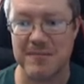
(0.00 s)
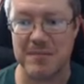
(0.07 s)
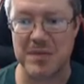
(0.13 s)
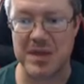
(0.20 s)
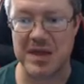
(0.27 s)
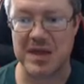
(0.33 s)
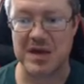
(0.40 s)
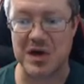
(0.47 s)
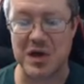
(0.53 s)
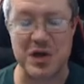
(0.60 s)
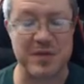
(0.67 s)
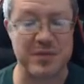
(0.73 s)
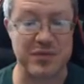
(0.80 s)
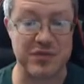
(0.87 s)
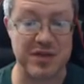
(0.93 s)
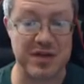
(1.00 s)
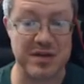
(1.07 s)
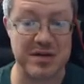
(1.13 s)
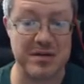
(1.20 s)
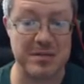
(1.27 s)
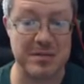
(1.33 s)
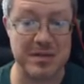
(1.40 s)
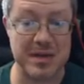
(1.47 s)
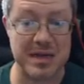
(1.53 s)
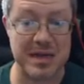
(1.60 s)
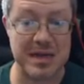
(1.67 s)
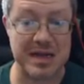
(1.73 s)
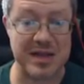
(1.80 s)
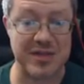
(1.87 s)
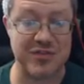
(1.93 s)
and all of a sudden,
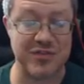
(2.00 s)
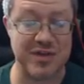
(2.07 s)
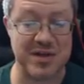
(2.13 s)
instead